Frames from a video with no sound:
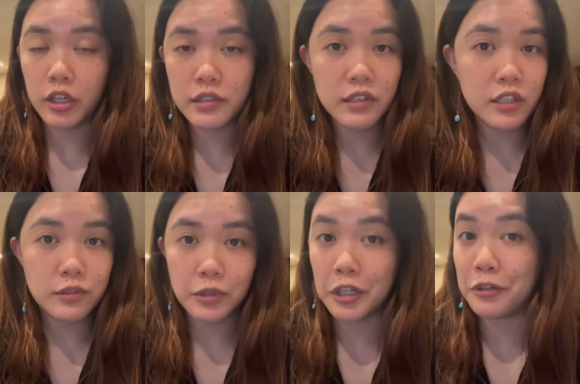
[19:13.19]
Honestly, I
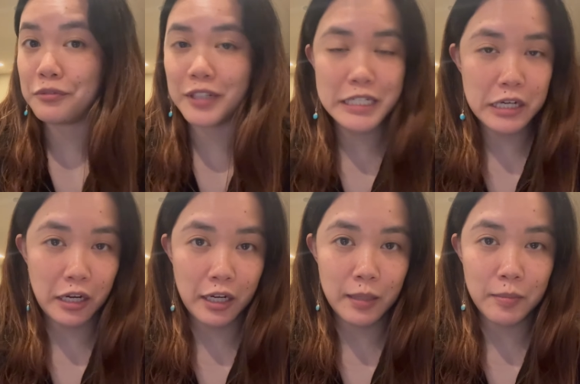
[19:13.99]
still had a great
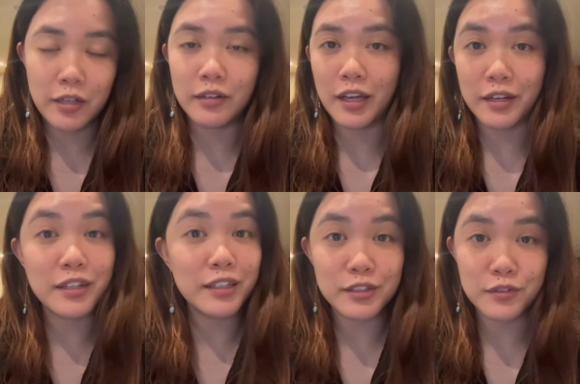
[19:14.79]
time and
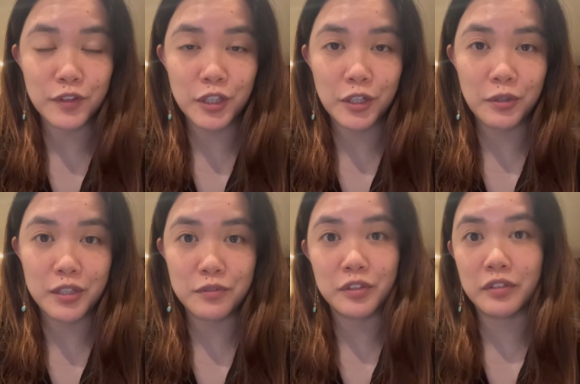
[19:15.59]
editing this video
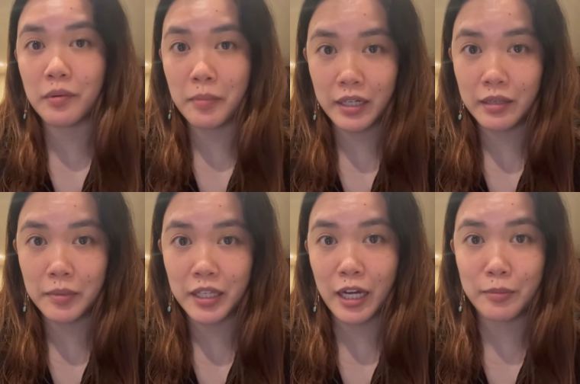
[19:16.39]
has really reminded
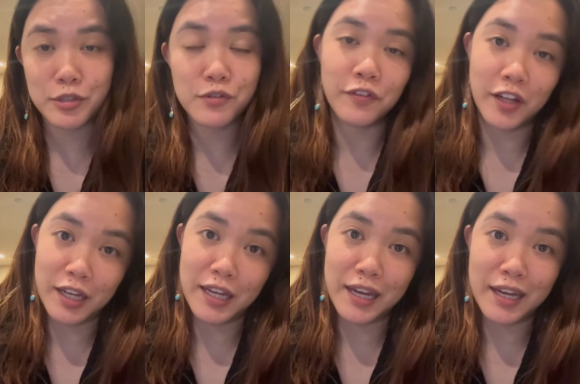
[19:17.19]
me how much fun
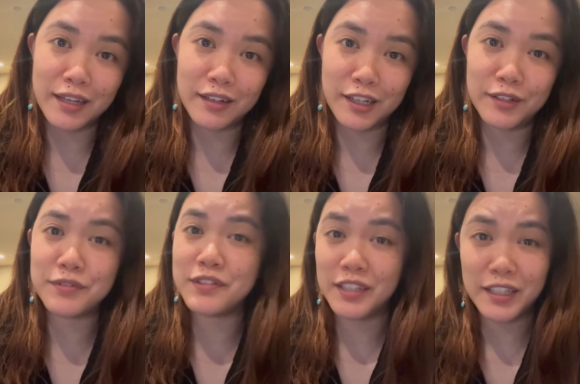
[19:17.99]
I had kind of
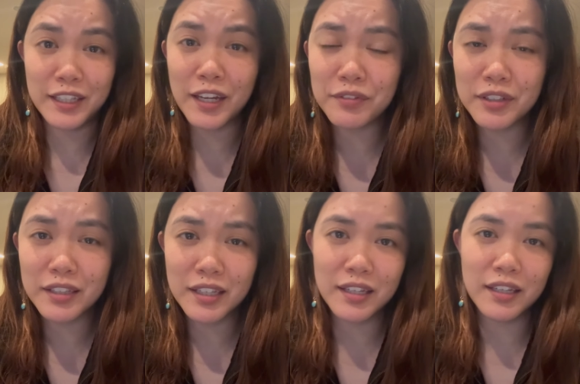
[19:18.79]
seeing
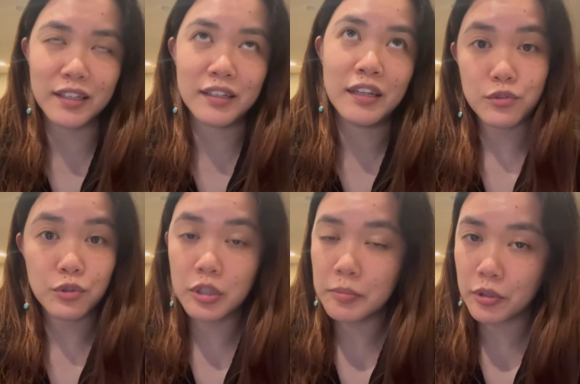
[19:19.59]
everything and
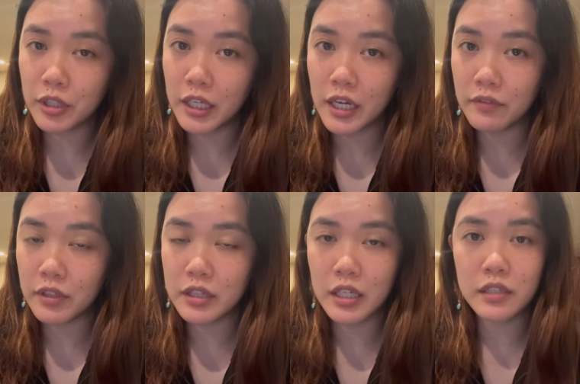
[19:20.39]
storyboarding and
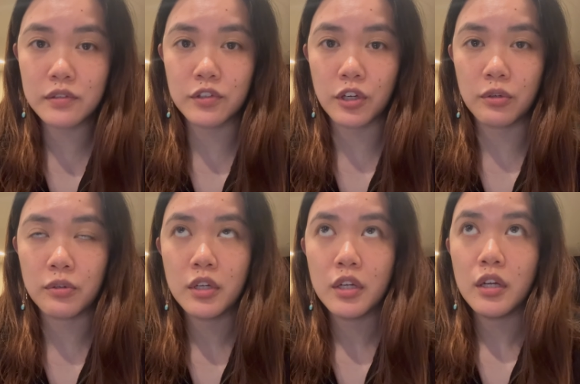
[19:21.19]
everything. So
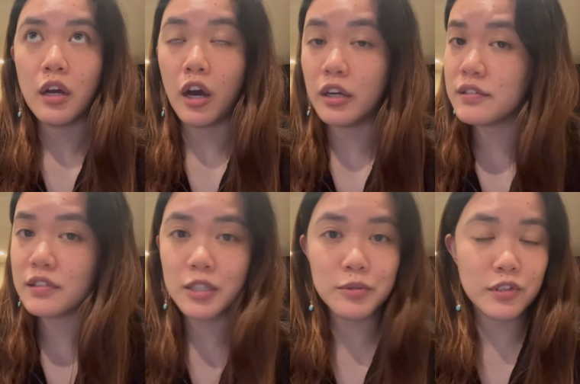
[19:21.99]
honestly,
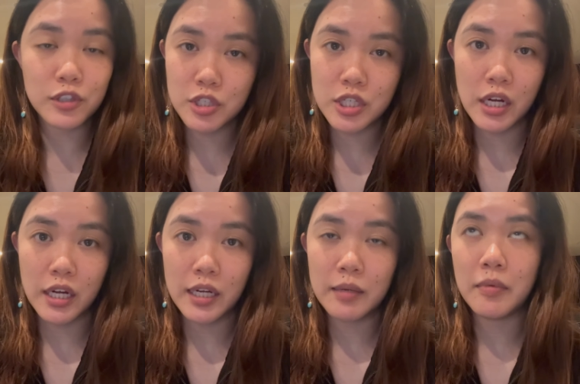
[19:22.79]
it was a good
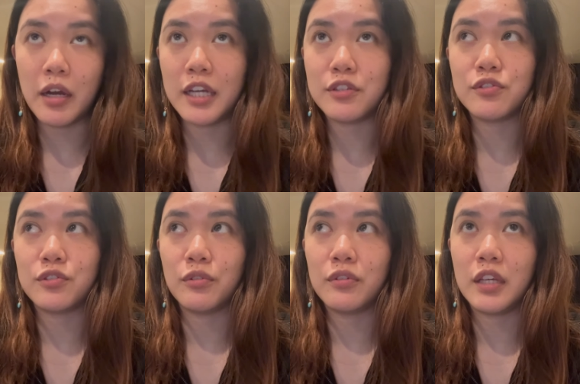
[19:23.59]
time. I just
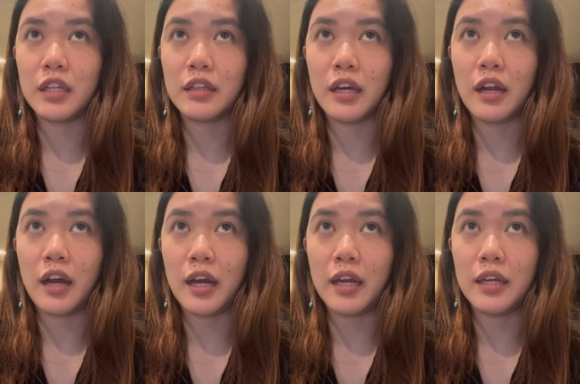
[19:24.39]
don't think that
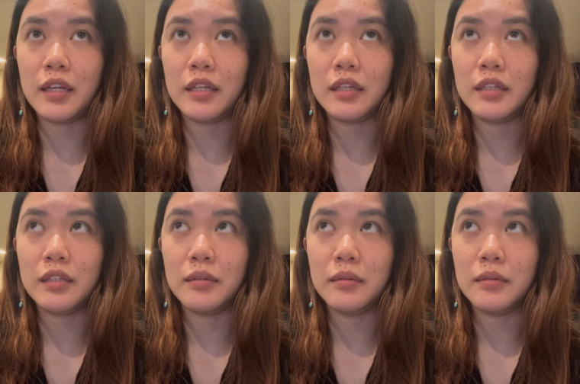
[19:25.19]
I,